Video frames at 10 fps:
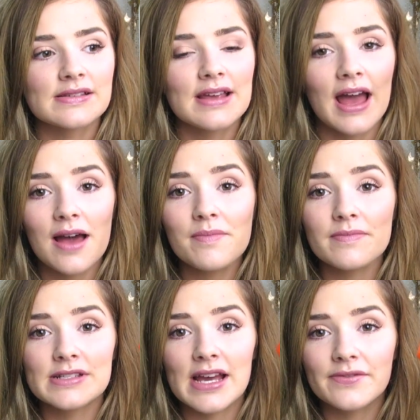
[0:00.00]
can
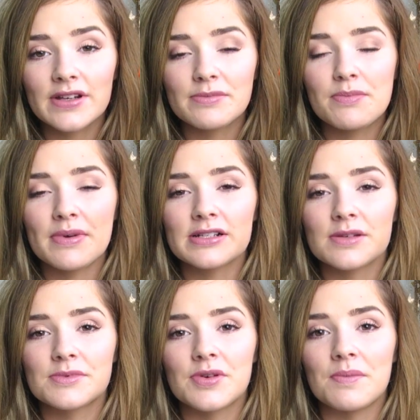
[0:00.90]
definitely be built
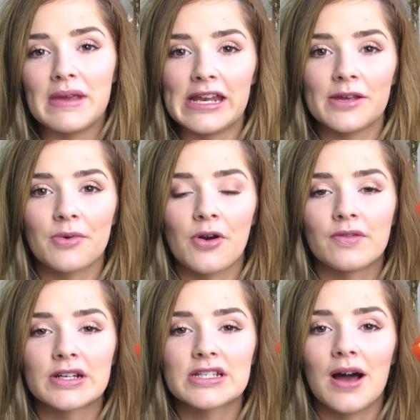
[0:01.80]
up to a medium
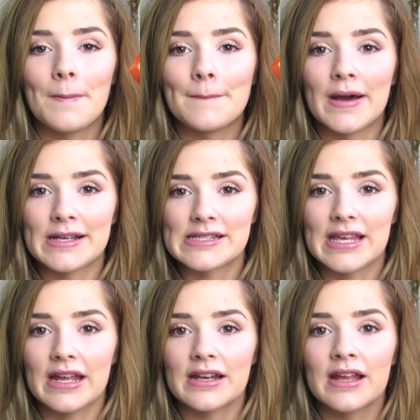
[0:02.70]
coverage on my
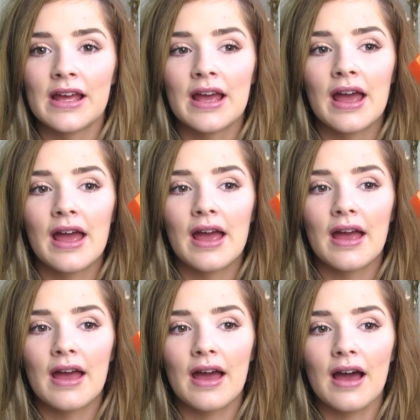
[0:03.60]
skin.
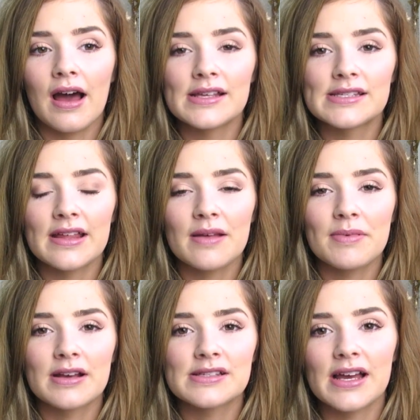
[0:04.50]
I say that
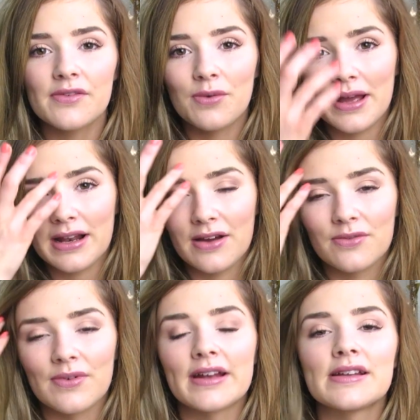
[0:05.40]
because I have quite a lot
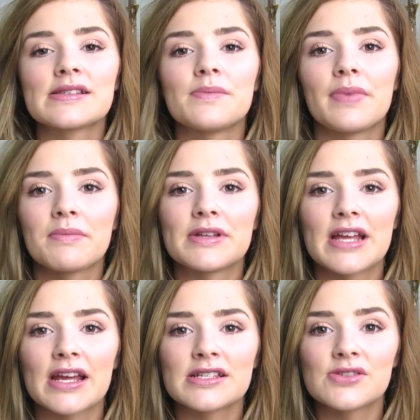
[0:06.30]
of redness and
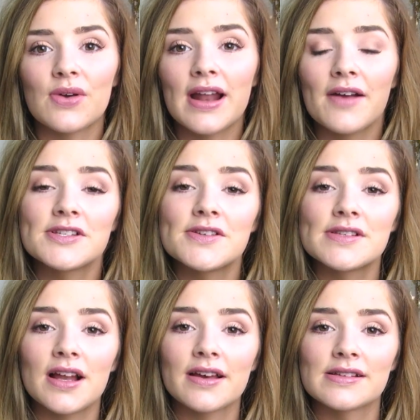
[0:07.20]
pigmentation, so I'd have to use a
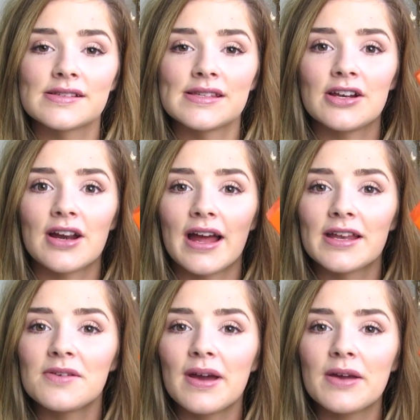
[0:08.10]
lot of concealer
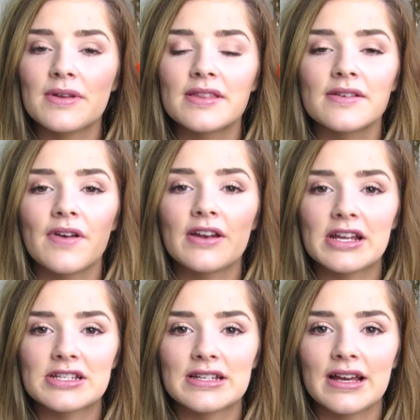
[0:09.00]
anyway with a
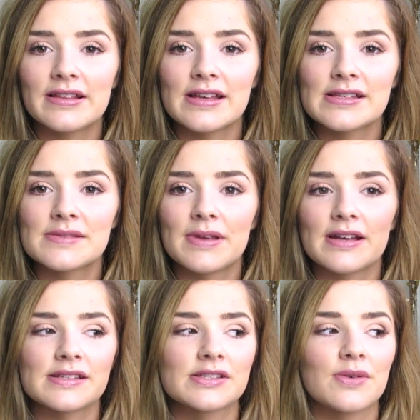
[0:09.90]
foundation like this
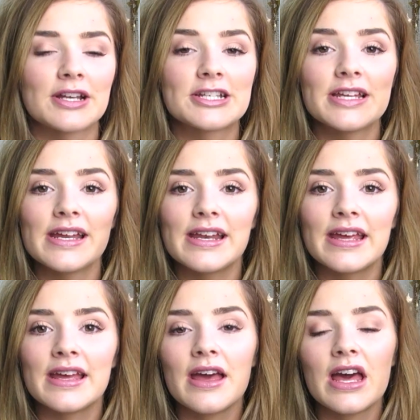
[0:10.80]
because it's quite sheeny,